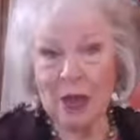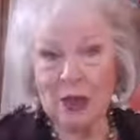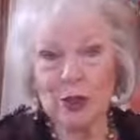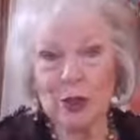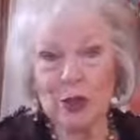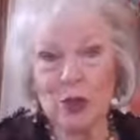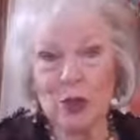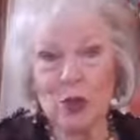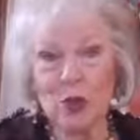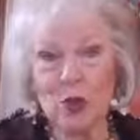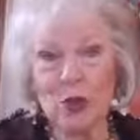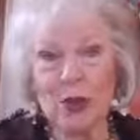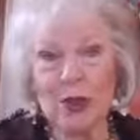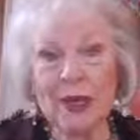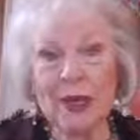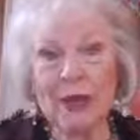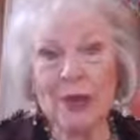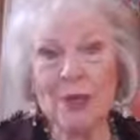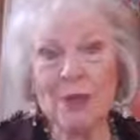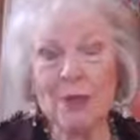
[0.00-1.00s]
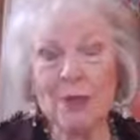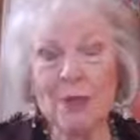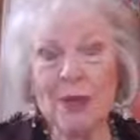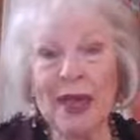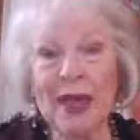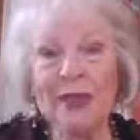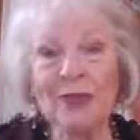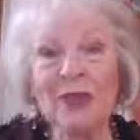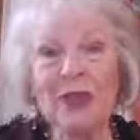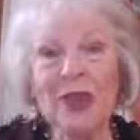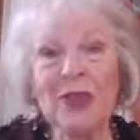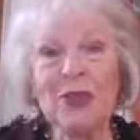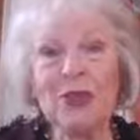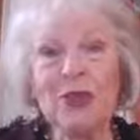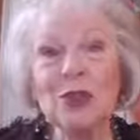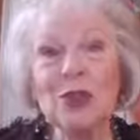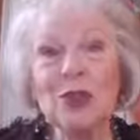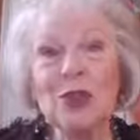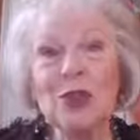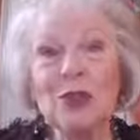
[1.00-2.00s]
So we need to pay
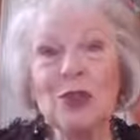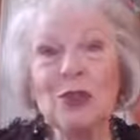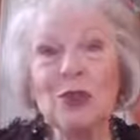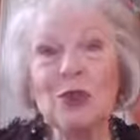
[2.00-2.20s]
attention